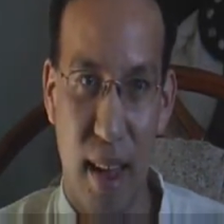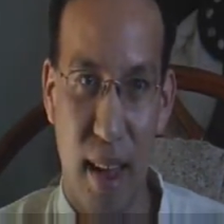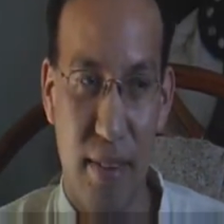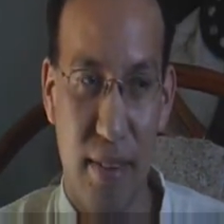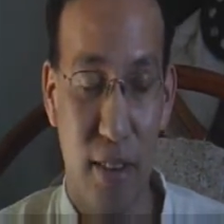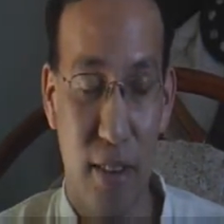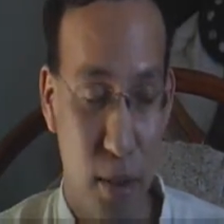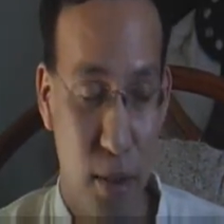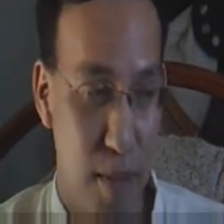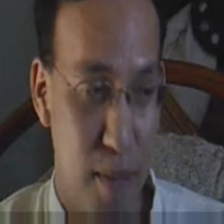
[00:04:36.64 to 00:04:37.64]
And Sailor
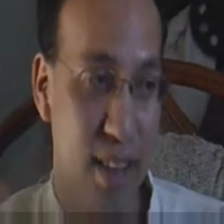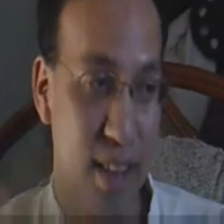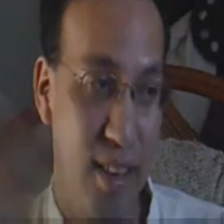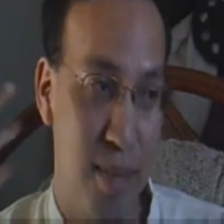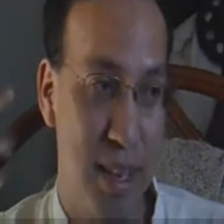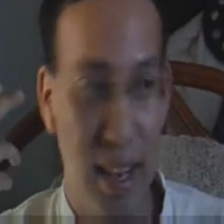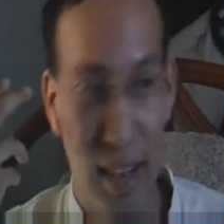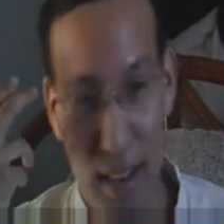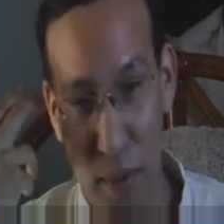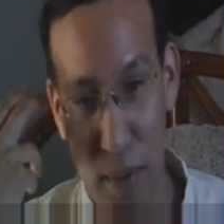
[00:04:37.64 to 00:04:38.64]
Moon, back in the
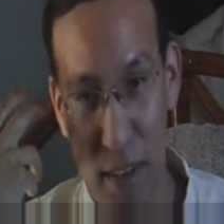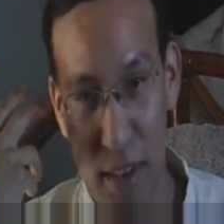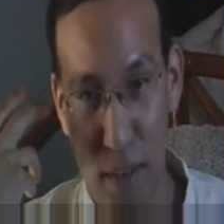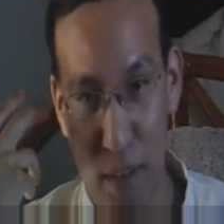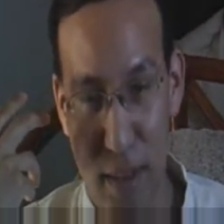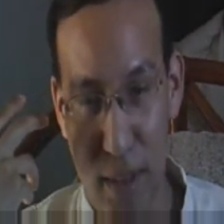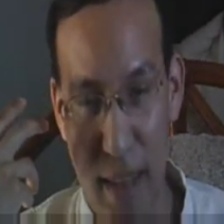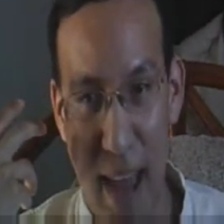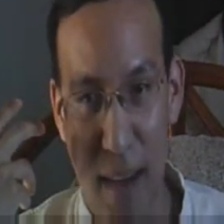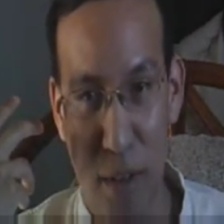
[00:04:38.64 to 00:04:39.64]
beginning, when
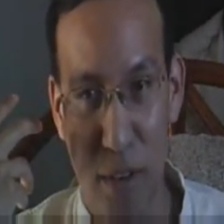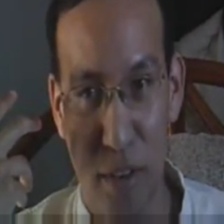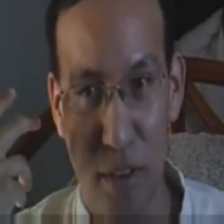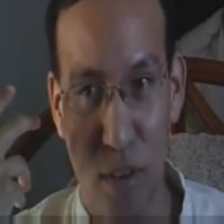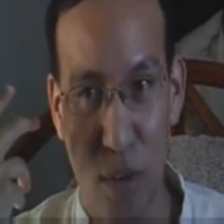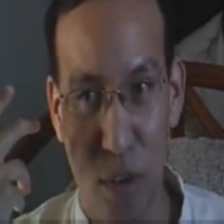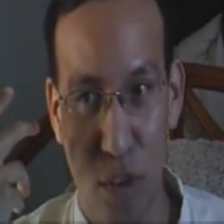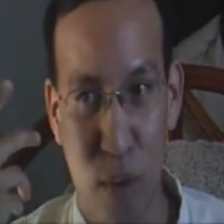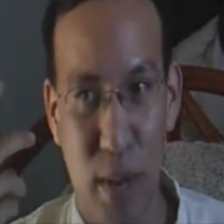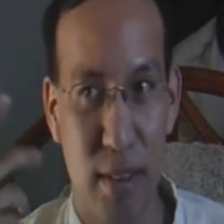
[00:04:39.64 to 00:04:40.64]
anime started to
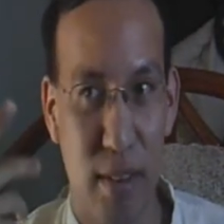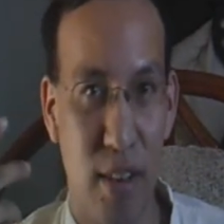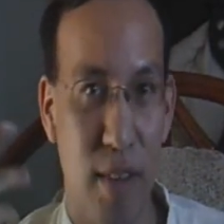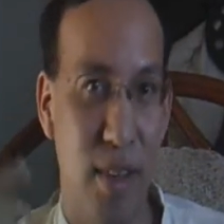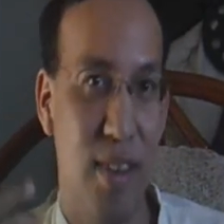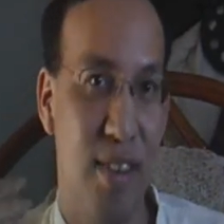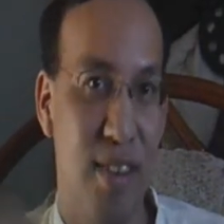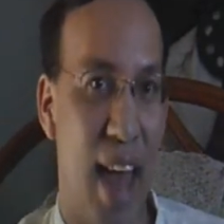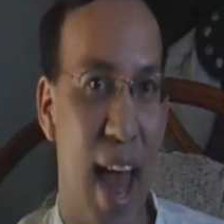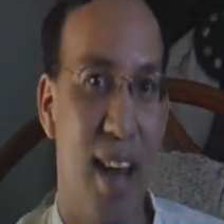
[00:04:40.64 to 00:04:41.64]
showcase itself that this
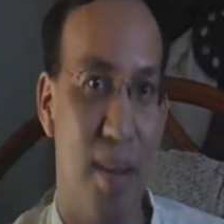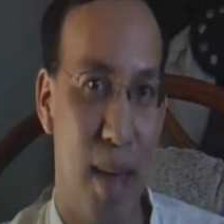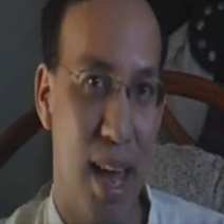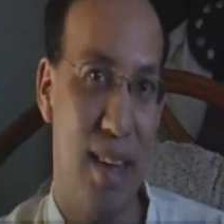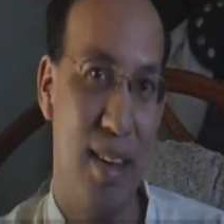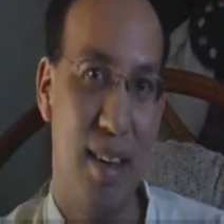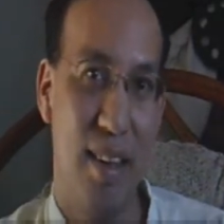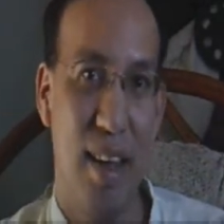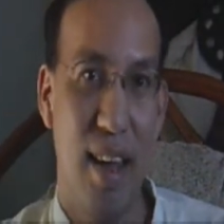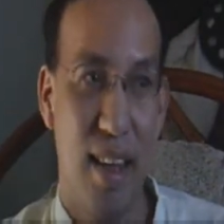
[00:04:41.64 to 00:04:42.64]
is anime,
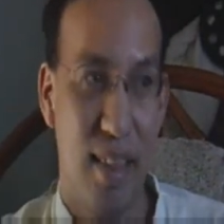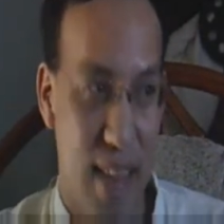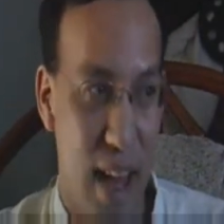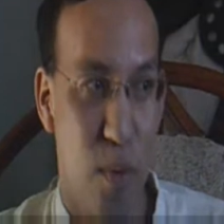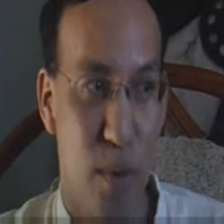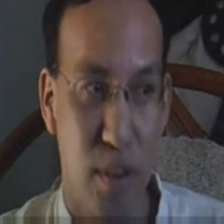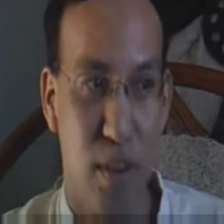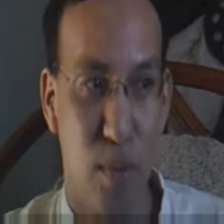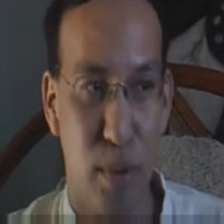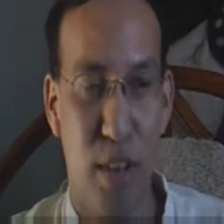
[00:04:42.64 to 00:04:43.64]
that was a
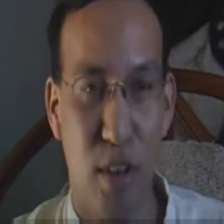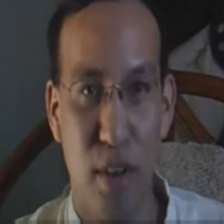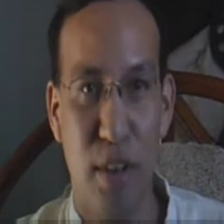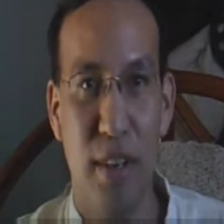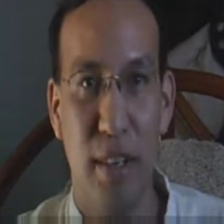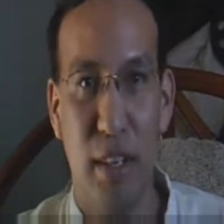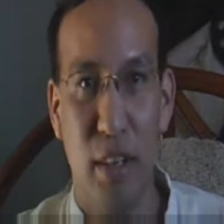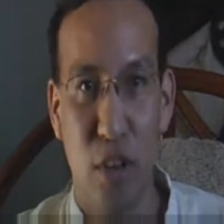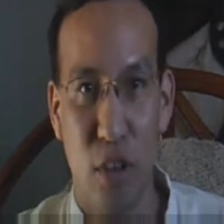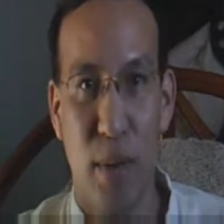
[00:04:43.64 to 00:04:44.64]
really good
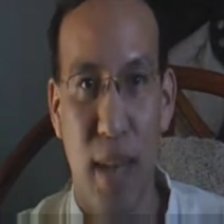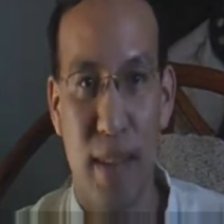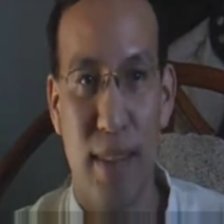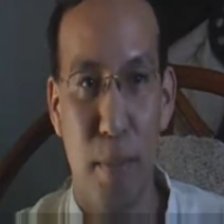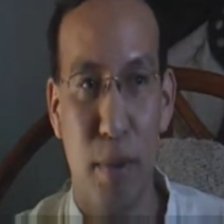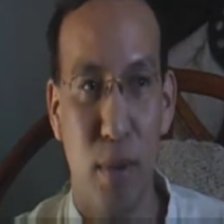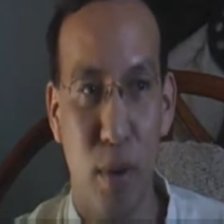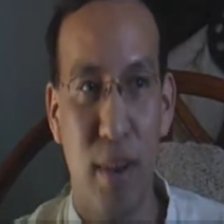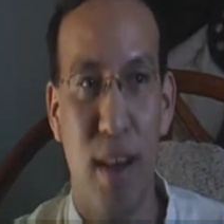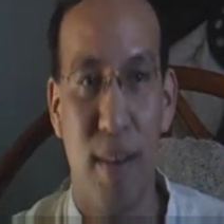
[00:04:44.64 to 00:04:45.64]
showcase
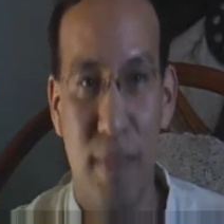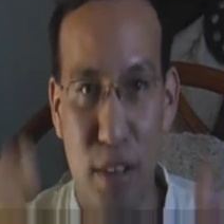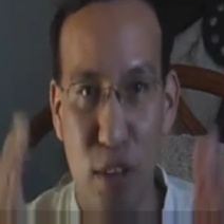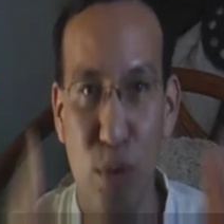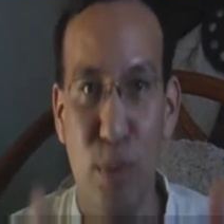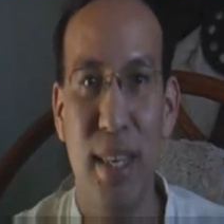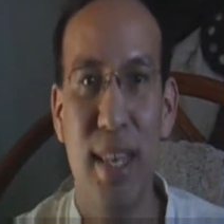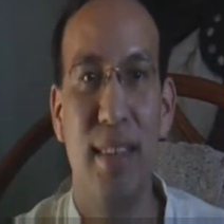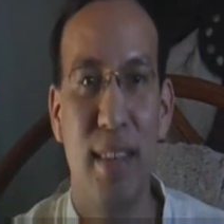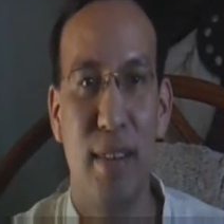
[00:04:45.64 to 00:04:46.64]
episode of its
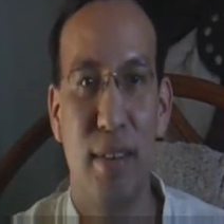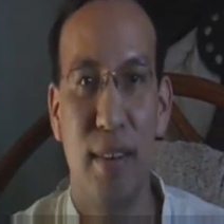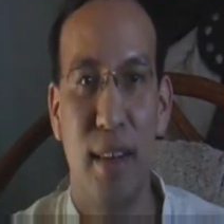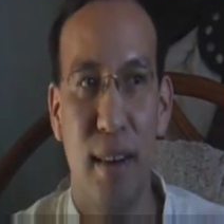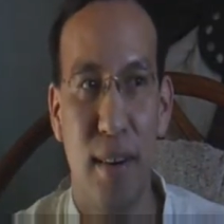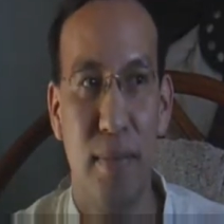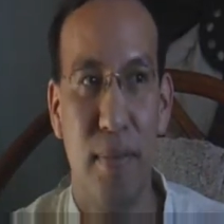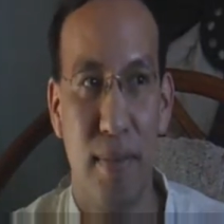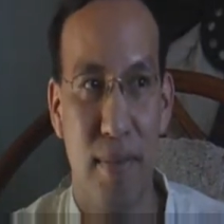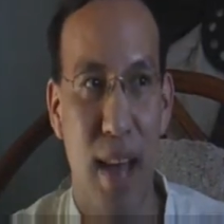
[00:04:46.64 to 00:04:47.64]
uniqueness, of
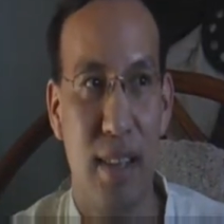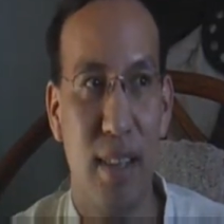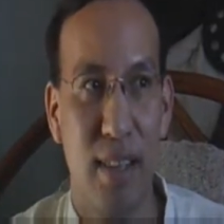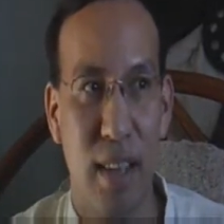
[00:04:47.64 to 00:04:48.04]
the fact that